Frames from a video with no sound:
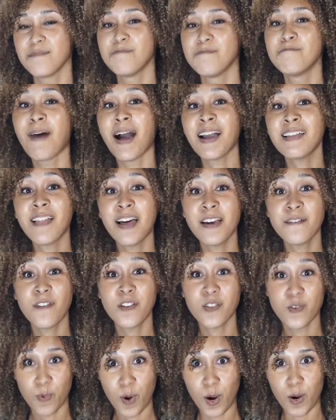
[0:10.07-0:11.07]
My Life on
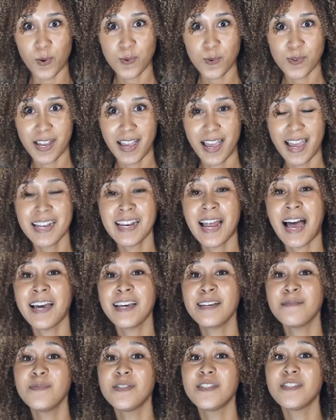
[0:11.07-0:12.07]
the Road, and I
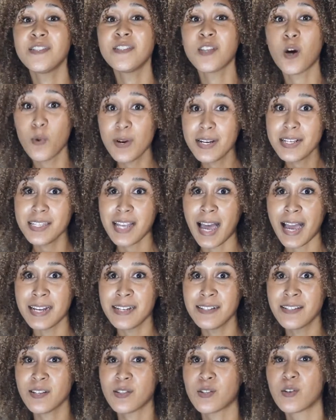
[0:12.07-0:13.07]
am so
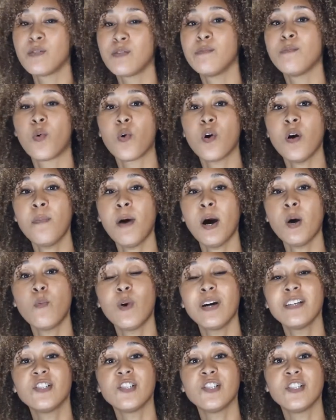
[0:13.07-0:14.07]
excited to learn more about
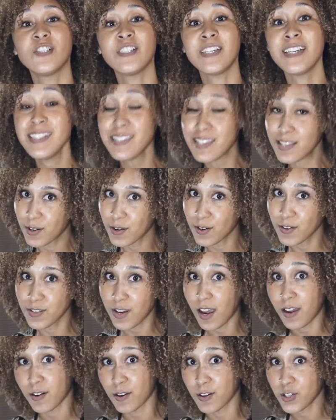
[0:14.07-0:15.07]
what she's learned
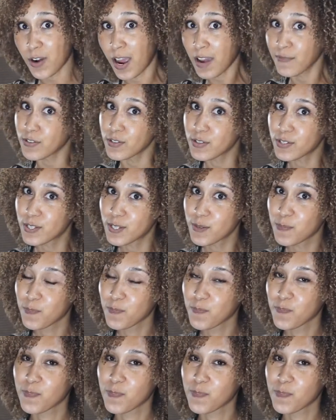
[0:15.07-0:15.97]
on her travels.